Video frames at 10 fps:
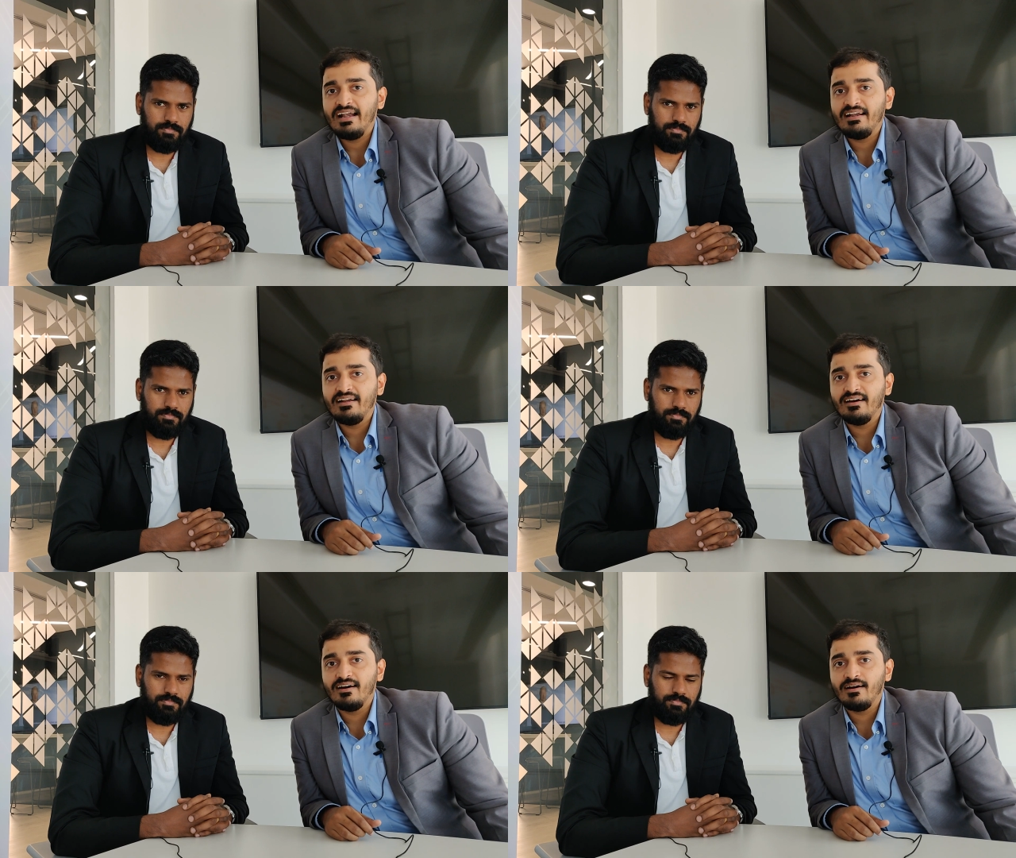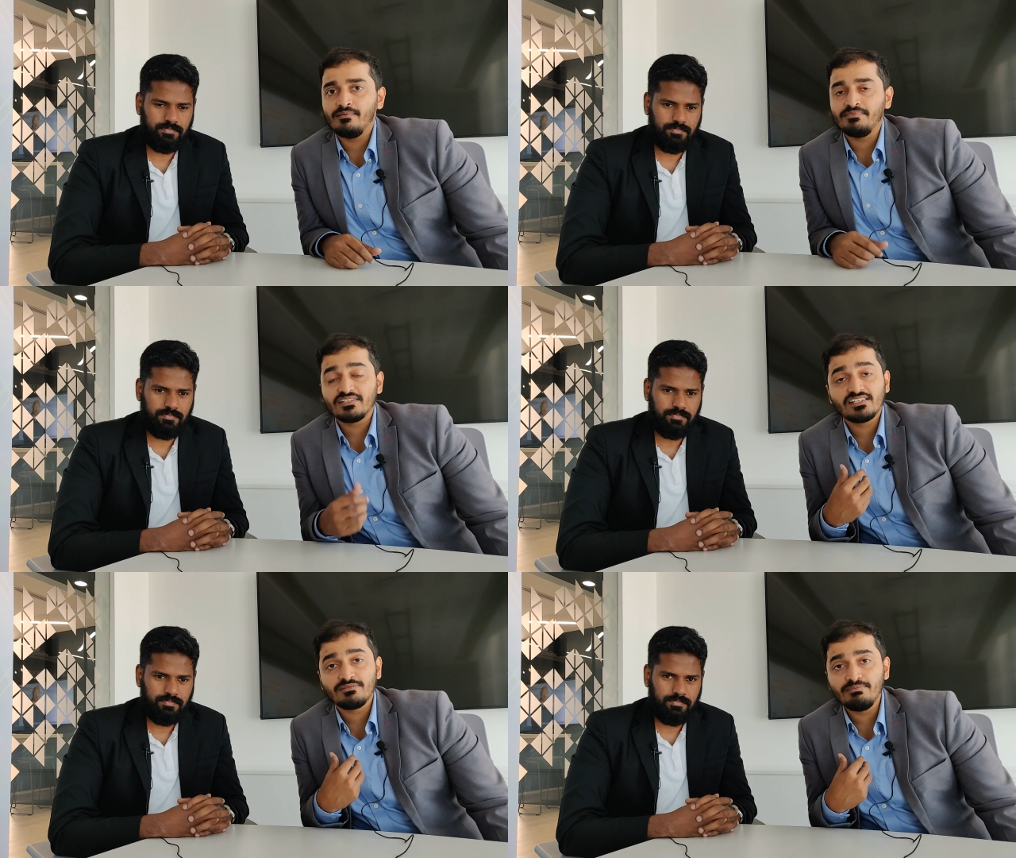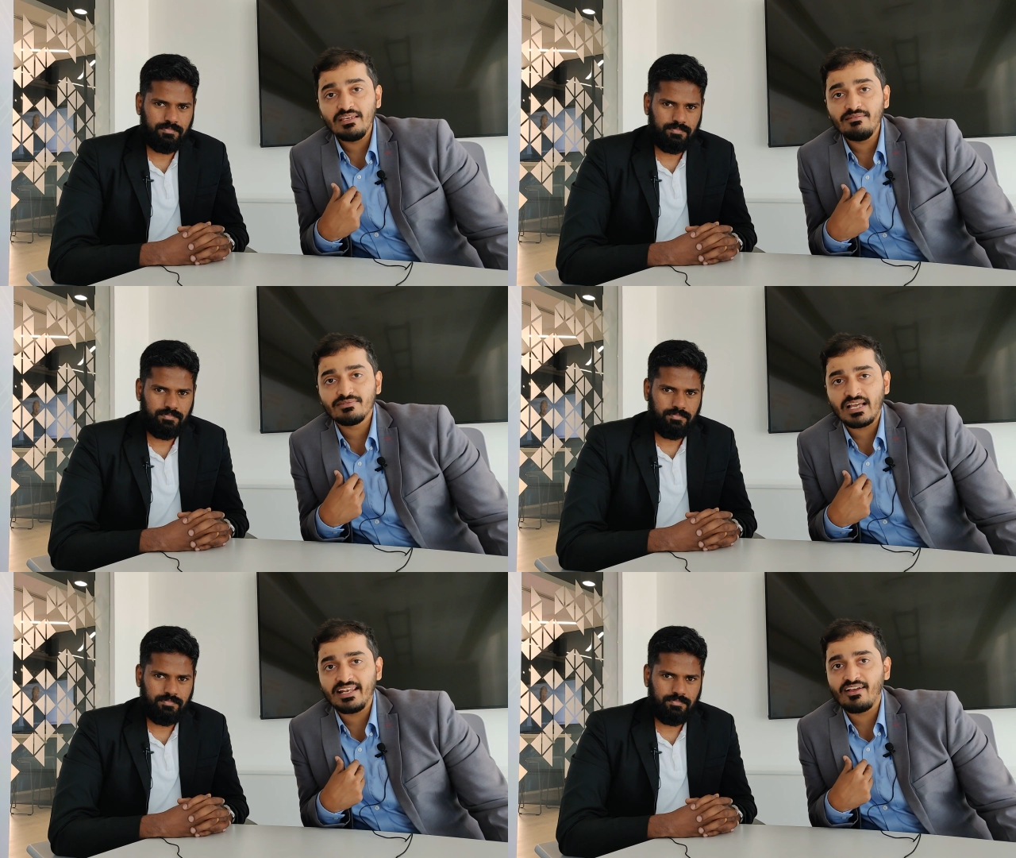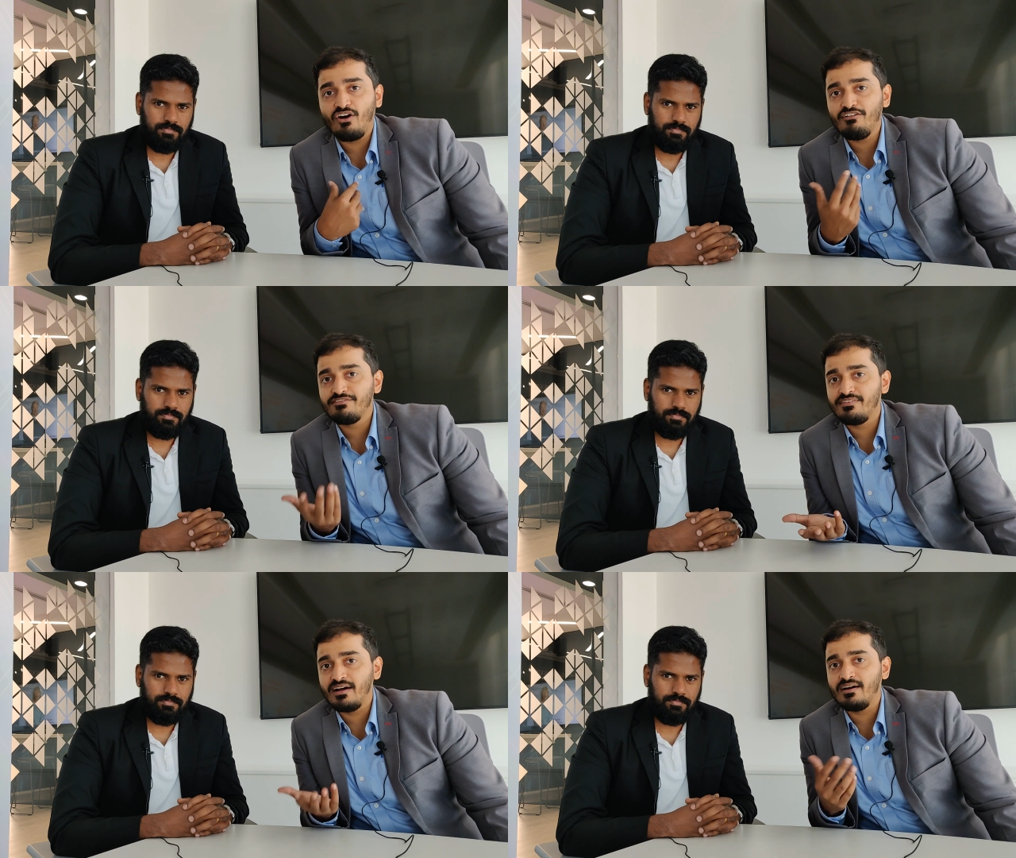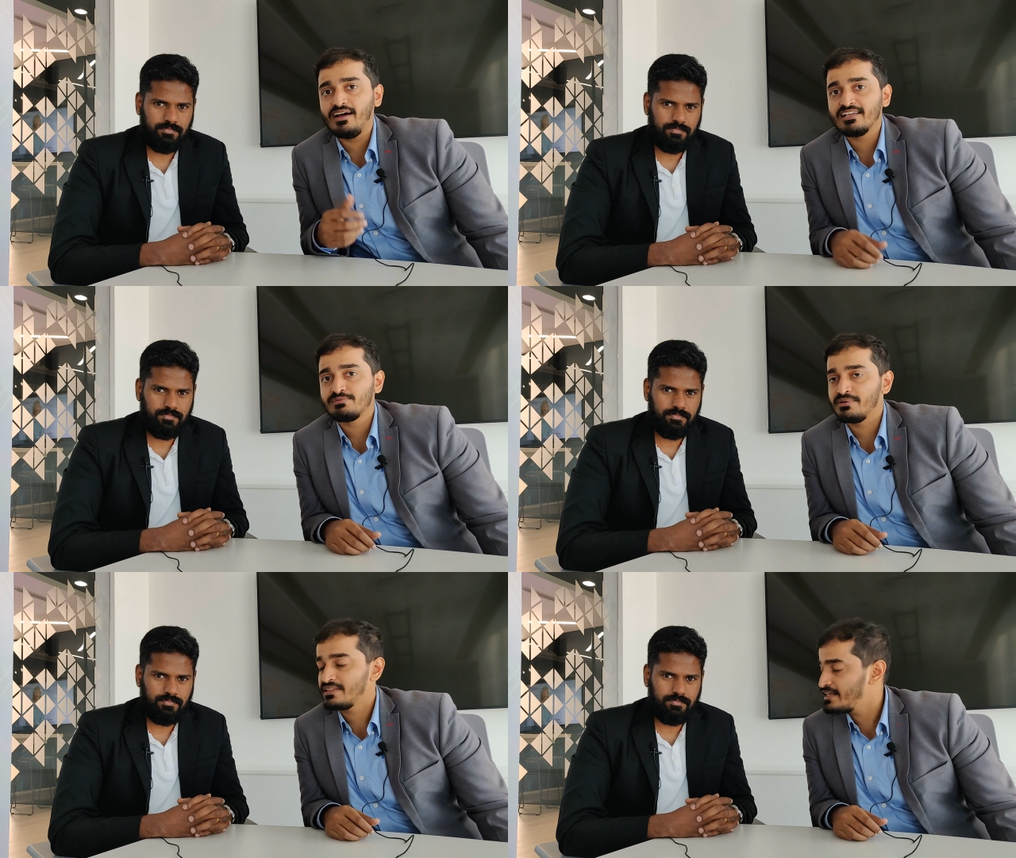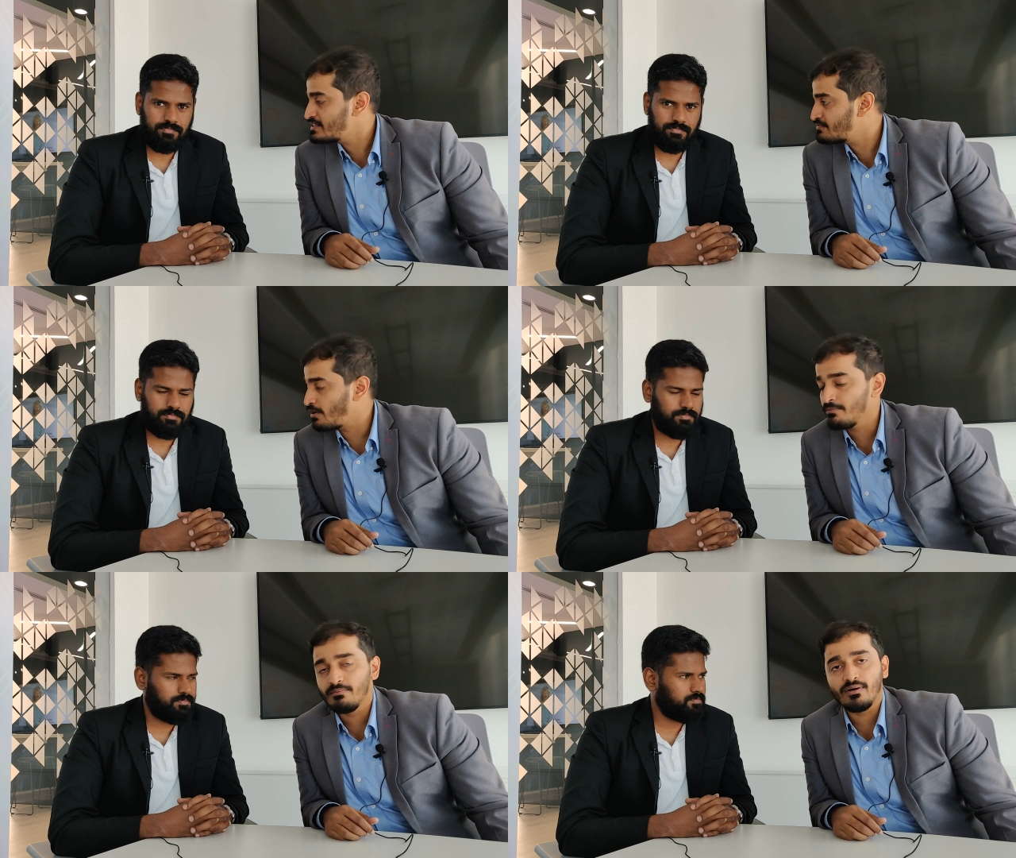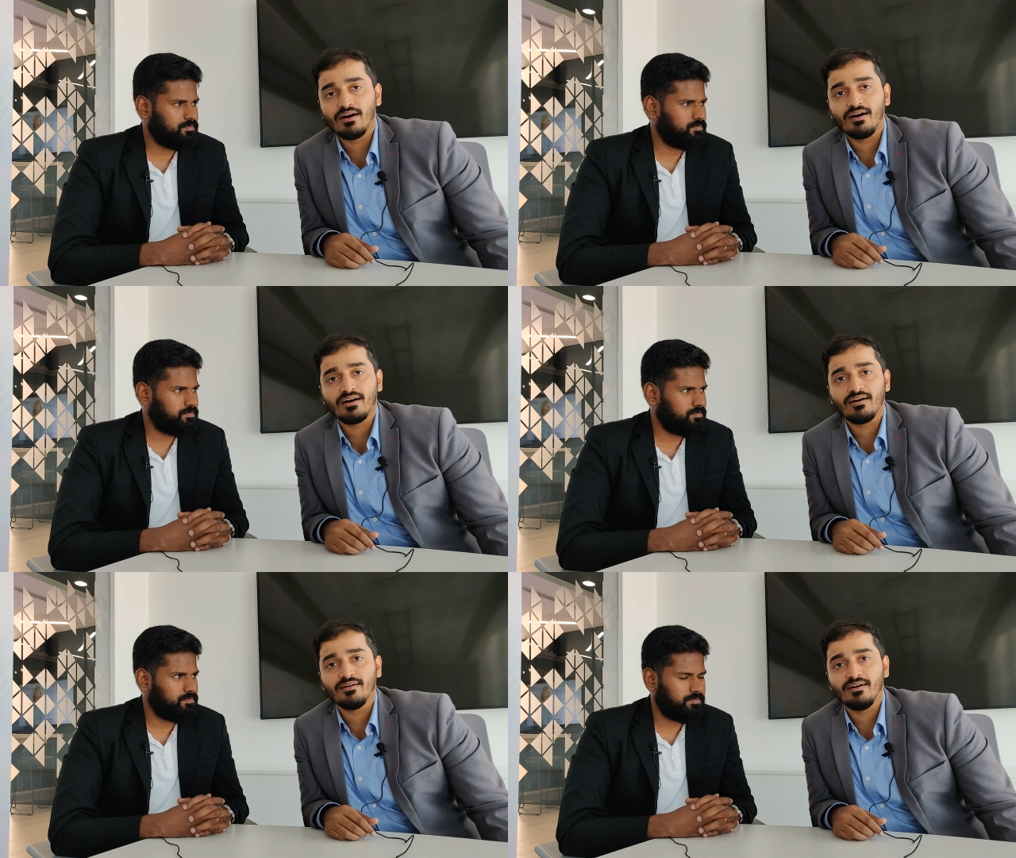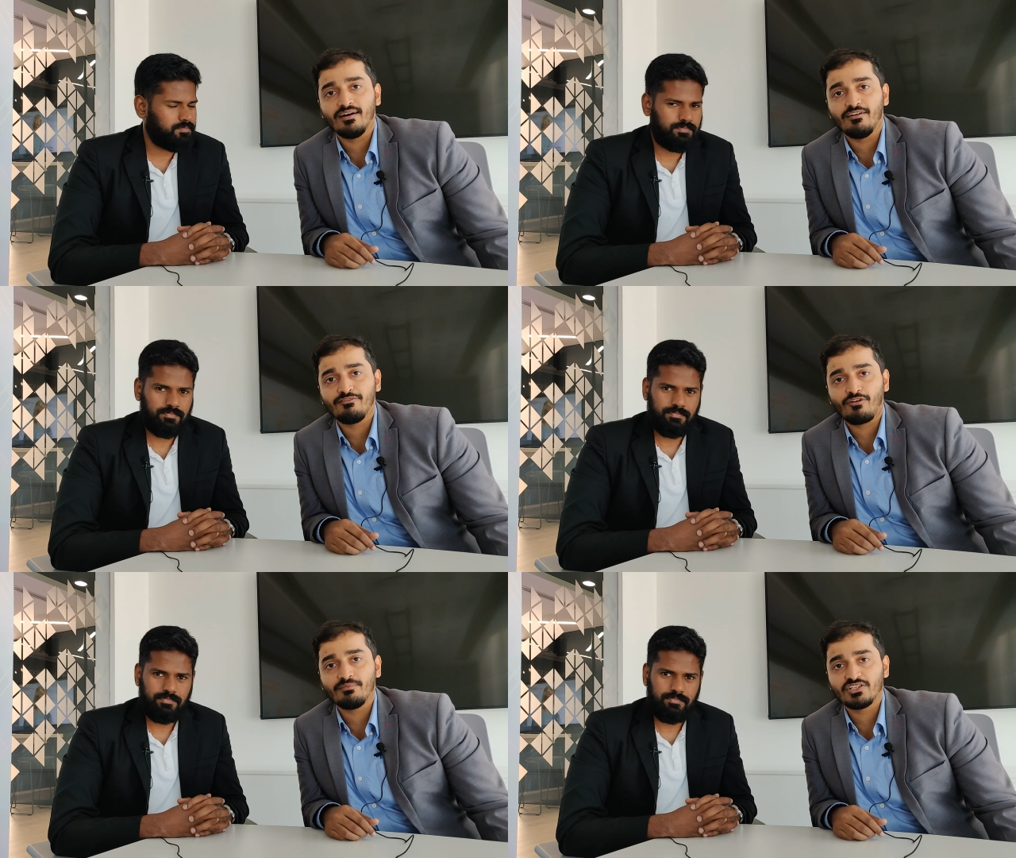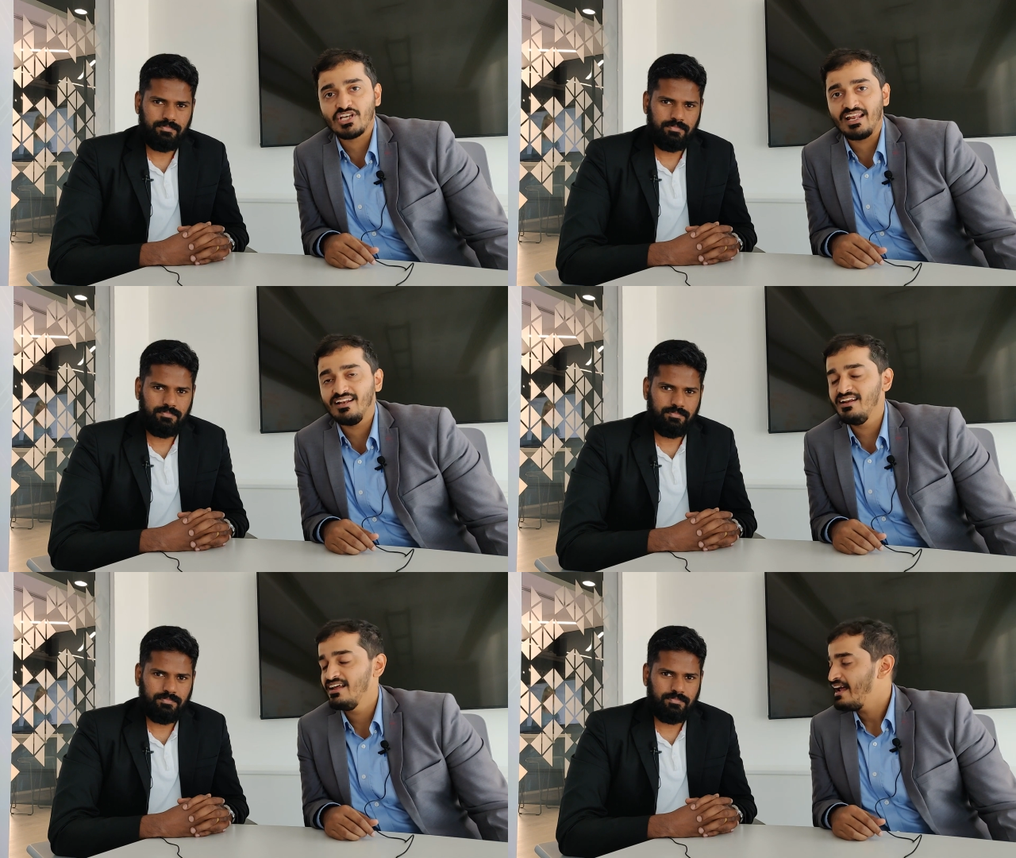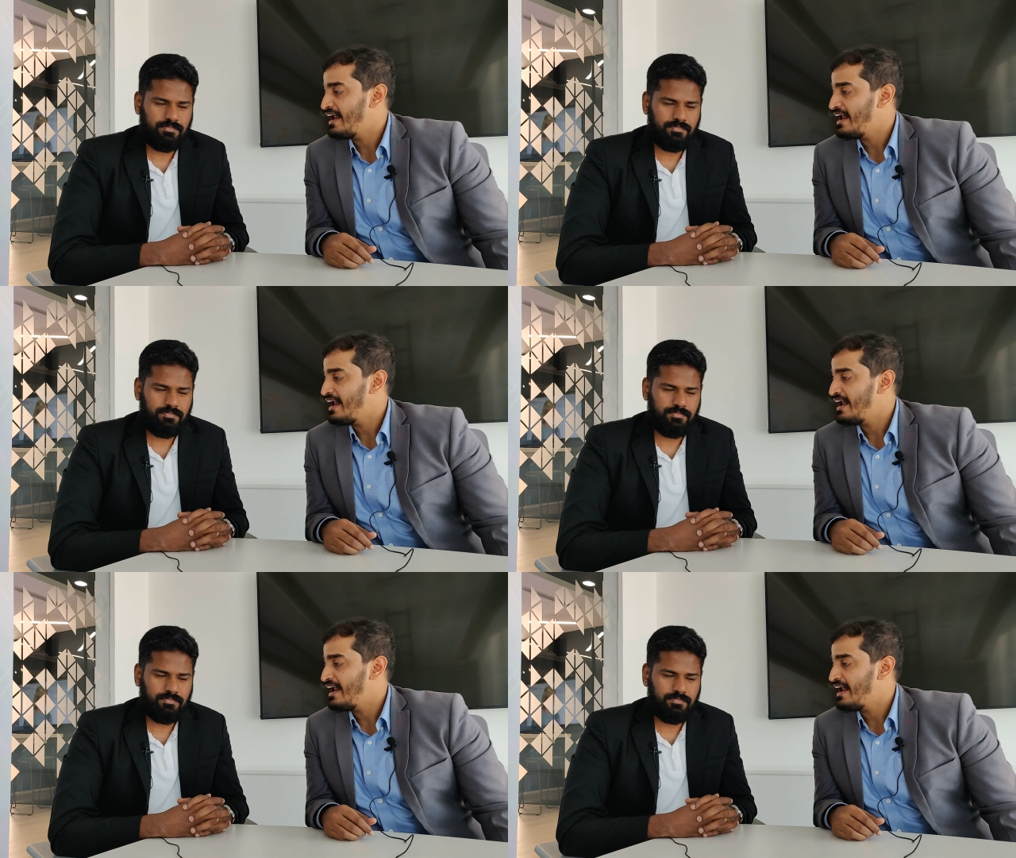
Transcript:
Speaker 1: And uh, this is me signing off uh, as Pritesh from uh, uh, from the channel.